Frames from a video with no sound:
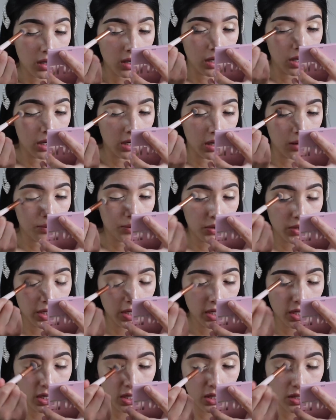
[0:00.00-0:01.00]
And I'm
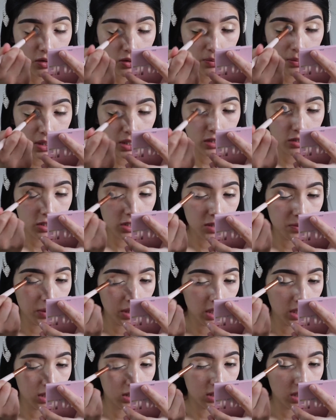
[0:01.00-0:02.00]
putting a little bit just
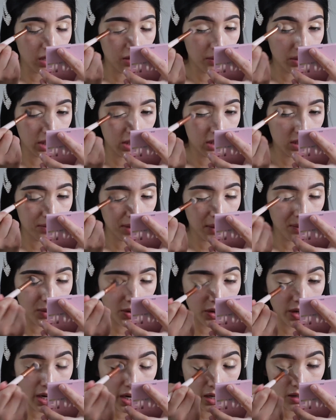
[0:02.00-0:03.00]
because I already did my
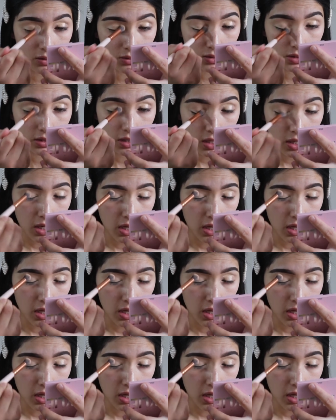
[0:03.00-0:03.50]
brows